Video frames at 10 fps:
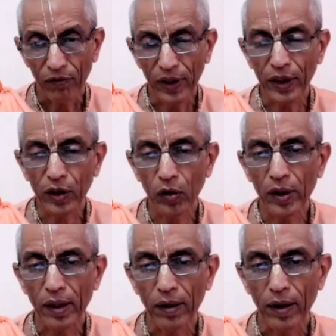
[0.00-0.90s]
we
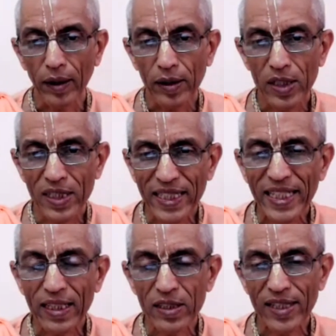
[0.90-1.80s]
should
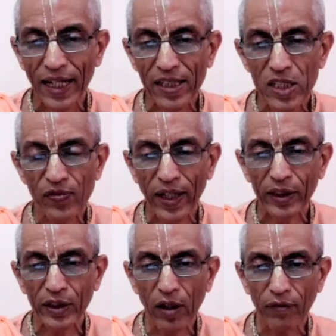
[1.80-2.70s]
seek
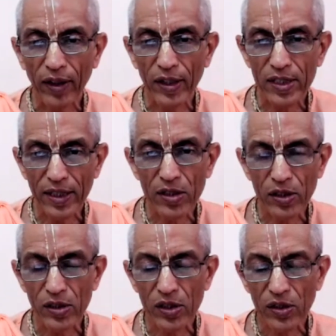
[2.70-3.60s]
satisfaction of our
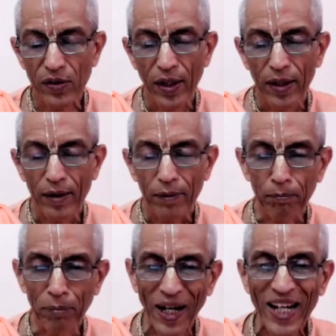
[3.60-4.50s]
senses
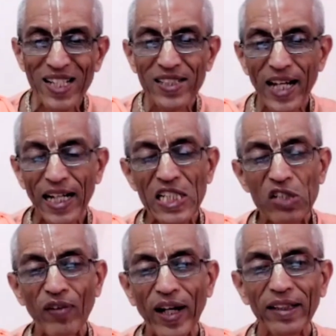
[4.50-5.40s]
by
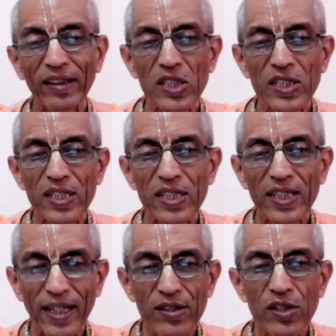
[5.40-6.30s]
satisfying the
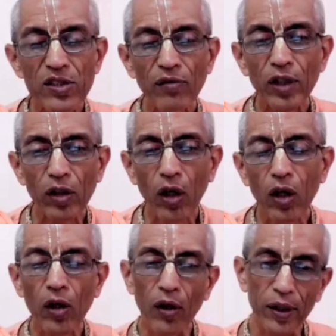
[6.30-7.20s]
senses of the
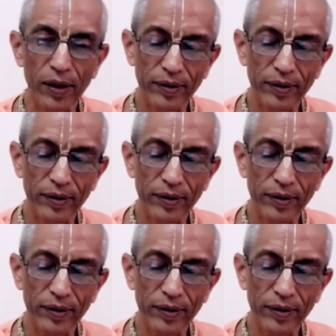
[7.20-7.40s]
Lord.